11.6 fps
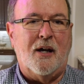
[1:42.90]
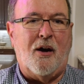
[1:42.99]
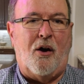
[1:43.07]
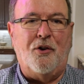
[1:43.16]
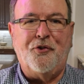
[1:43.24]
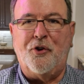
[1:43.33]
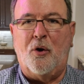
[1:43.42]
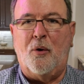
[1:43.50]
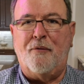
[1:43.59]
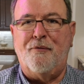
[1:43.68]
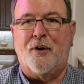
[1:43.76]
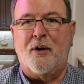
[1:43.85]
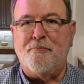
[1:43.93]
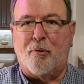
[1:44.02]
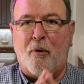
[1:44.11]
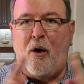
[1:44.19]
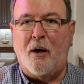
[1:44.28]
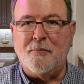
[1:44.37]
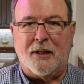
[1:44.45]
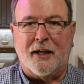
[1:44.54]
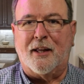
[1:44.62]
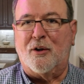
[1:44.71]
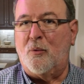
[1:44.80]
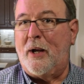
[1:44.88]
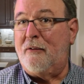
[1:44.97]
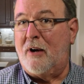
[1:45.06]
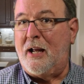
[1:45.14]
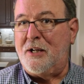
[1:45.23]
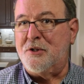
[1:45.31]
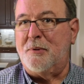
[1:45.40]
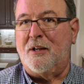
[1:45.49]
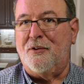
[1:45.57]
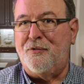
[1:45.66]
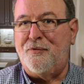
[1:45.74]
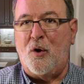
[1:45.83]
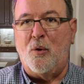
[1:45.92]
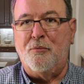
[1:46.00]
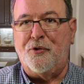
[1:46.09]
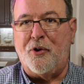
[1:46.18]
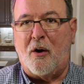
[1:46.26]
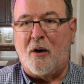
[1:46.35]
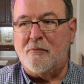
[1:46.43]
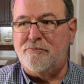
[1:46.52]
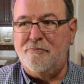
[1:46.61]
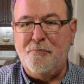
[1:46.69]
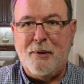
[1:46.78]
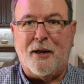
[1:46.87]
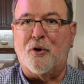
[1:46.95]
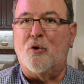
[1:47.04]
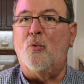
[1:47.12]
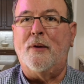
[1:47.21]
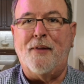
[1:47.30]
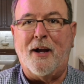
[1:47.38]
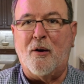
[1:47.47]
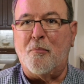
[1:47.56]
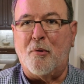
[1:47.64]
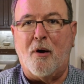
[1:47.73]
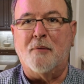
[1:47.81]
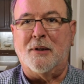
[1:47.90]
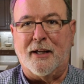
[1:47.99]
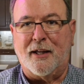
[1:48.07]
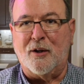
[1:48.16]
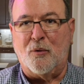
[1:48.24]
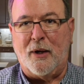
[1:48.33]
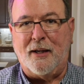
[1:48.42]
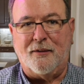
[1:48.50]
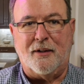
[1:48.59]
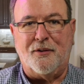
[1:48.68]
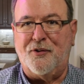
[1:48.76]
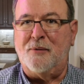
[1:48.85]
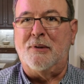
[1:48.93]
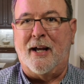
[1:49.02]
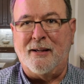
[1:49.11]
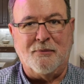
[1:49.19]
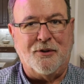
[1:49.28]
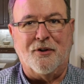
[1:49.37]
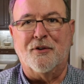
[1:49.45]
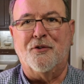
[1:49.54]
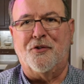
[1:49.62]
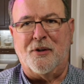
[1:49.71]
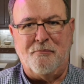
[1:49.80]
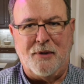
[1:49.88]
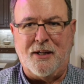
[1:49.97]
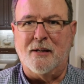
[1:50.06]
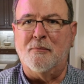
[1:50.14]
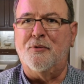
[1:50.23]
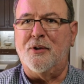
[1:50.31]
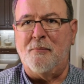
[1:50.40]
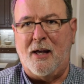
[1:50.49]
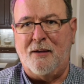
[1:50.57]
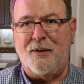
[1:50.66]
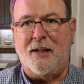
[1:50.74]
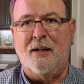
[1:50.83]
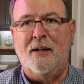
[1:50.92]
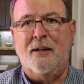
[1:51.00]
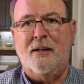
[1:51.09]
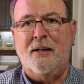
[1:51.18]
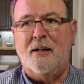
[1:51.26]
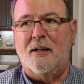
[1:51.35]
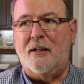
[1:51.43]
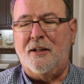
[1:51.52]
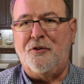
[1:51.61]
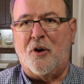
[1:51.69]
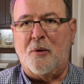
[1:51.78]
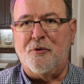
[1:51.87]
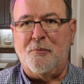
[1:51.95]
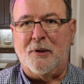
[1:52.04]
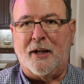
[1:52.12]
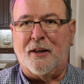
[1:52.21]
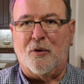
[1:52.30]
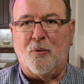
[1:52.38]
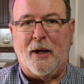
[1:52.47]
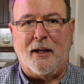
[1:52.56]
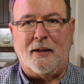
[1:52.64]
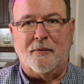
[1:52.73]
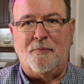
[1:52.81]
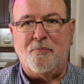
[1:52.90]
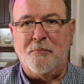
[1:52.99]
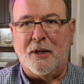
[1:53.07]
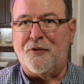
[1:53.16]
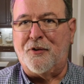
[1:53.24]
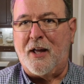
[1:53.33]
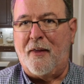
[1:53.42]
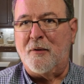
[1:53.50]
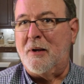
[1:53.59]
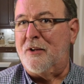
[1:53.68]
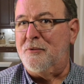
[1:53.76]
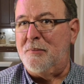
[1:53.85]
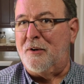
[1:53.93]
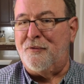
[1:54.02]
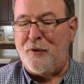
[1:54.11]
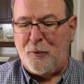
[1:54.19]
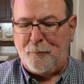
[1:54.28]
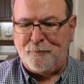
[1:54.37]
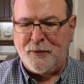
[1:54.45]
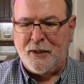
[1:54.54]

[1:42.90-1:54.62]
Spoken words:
also a very broad molecular weight range, because foams are better when they are broad molecular weight. Some light materials, some medium, some heavy in terms of molecular weight. Mixed together makes a better foam.